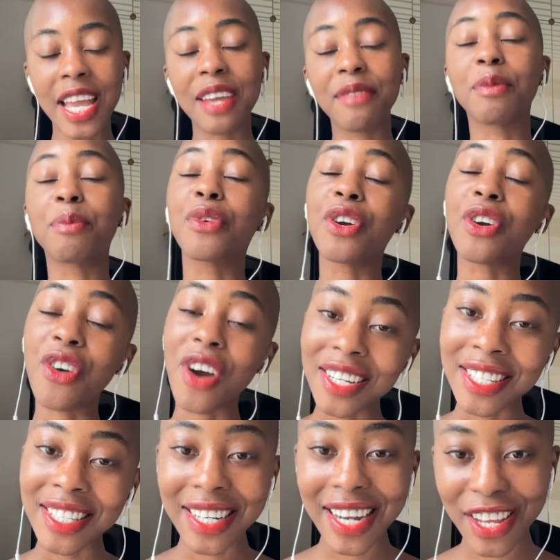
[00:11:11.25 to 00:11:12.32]
Even
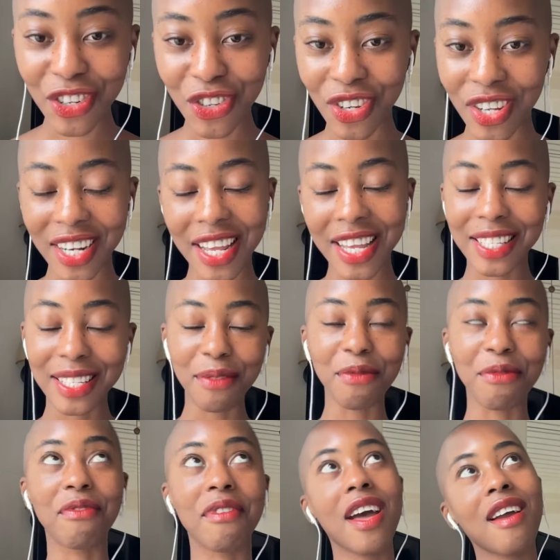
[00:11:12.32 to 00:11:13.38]
procrastination is a
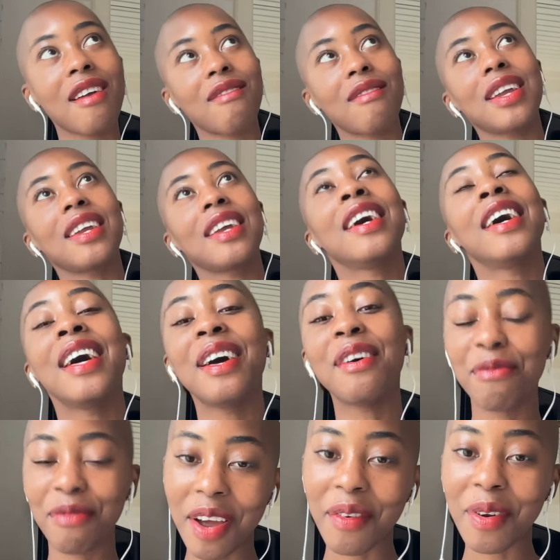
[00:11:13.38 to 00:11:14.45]
very,
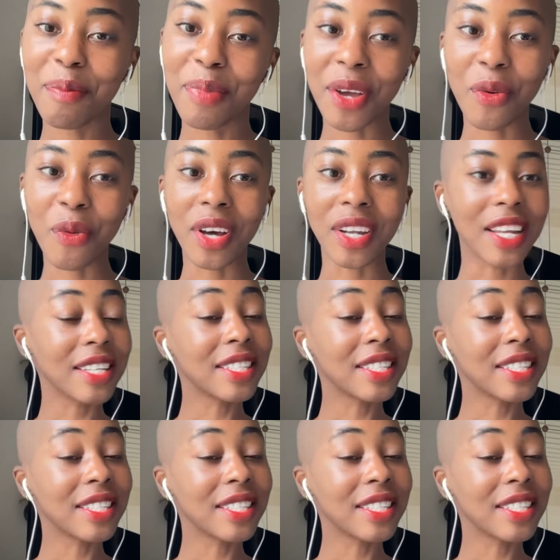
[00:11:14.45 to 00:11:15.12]
very big one.